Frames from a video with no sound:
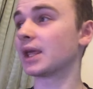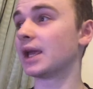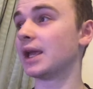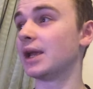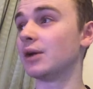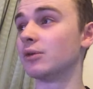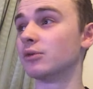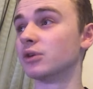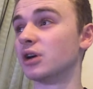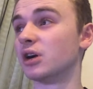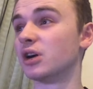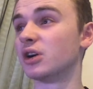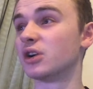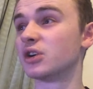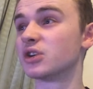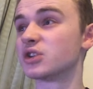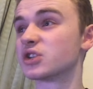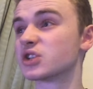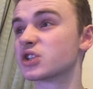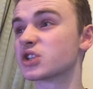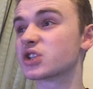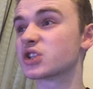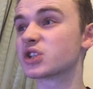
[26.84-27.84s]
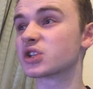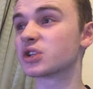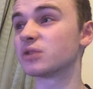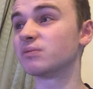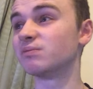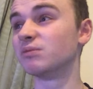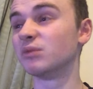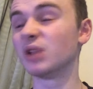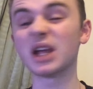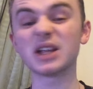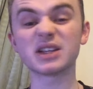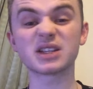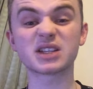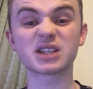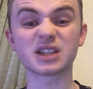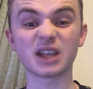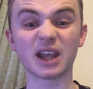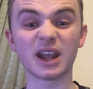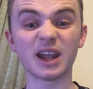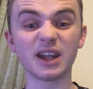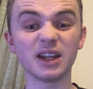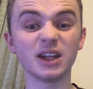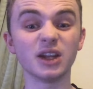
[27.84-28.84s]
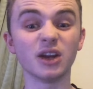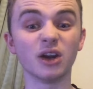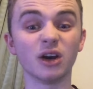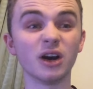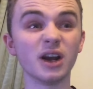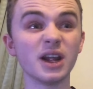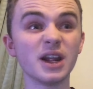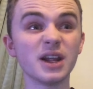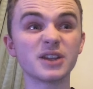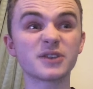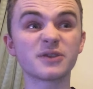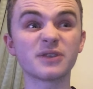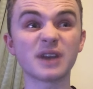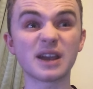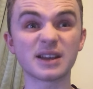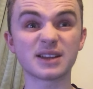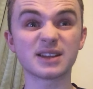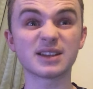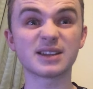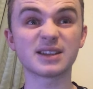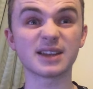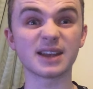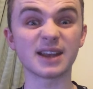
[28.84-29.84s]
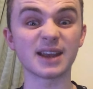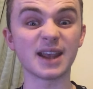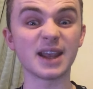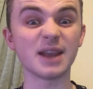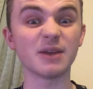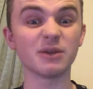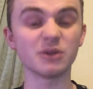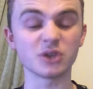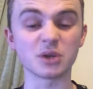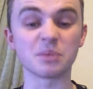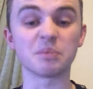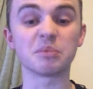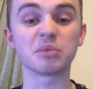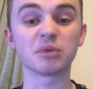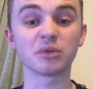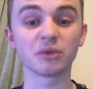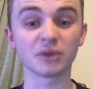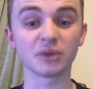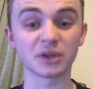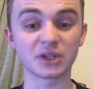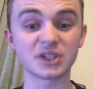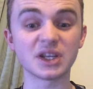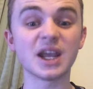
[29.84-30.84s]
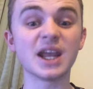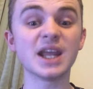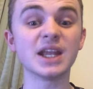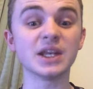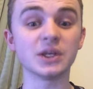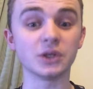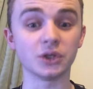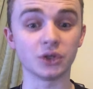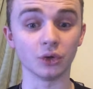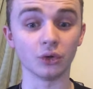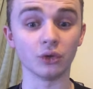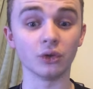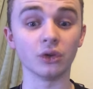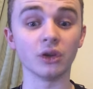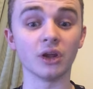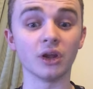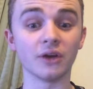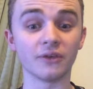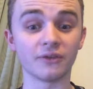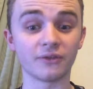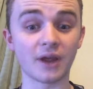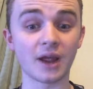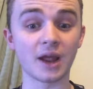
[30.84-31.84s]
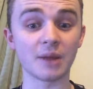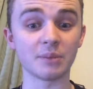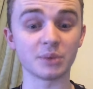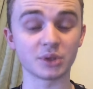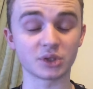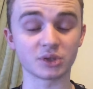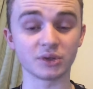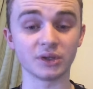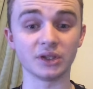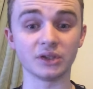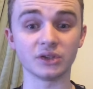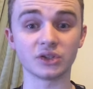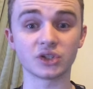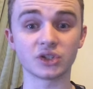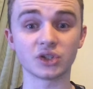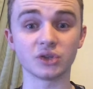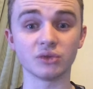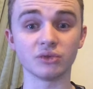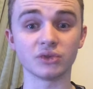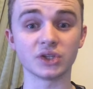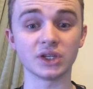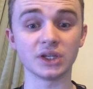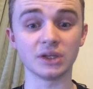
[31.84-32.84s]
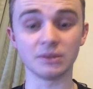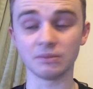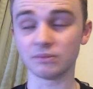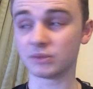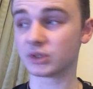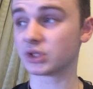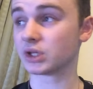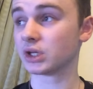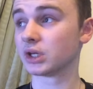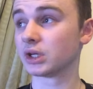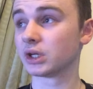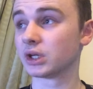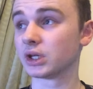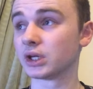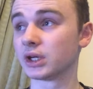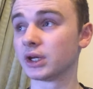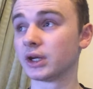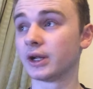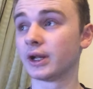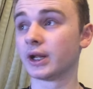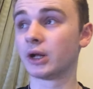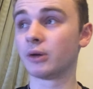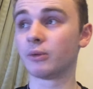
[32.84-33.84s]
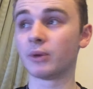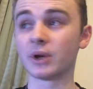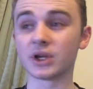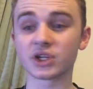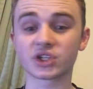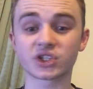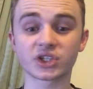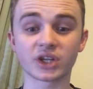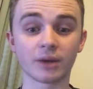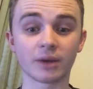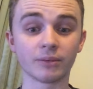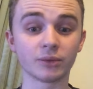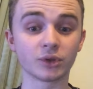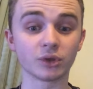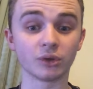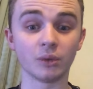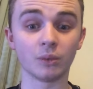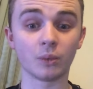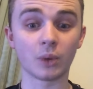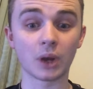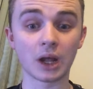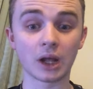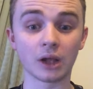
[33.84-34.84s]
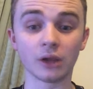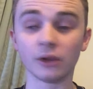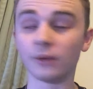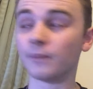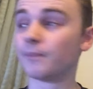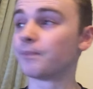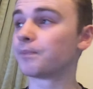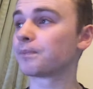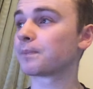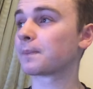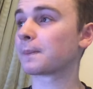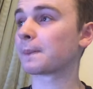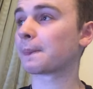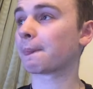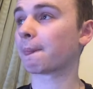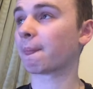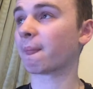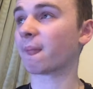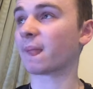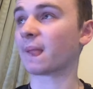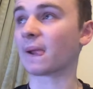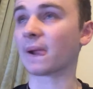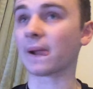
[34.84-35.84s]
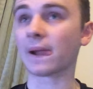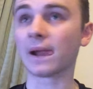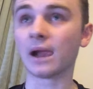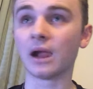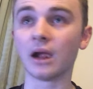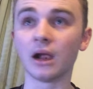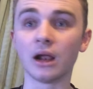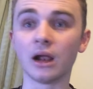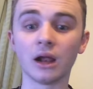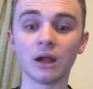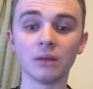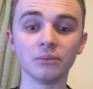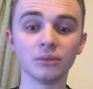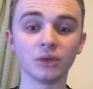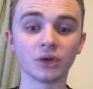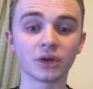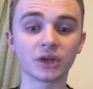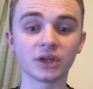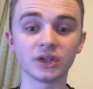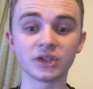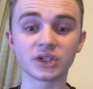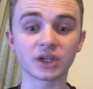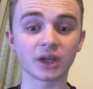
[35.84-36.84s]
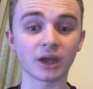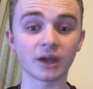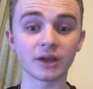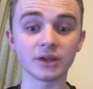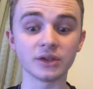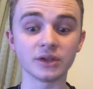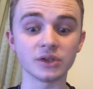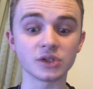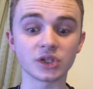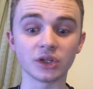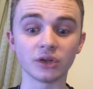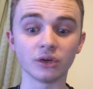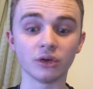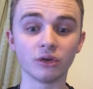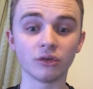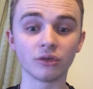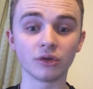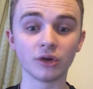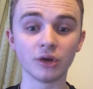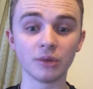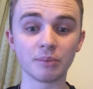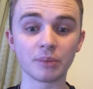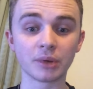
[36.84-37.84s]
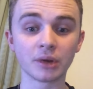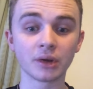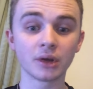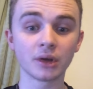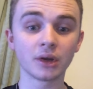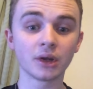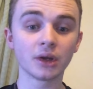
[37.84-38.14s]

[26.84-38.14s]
It was, let's say, you know, it's fair to say it was a pretty dull affair between two teams. West Ham doing well, looking to get into Europe.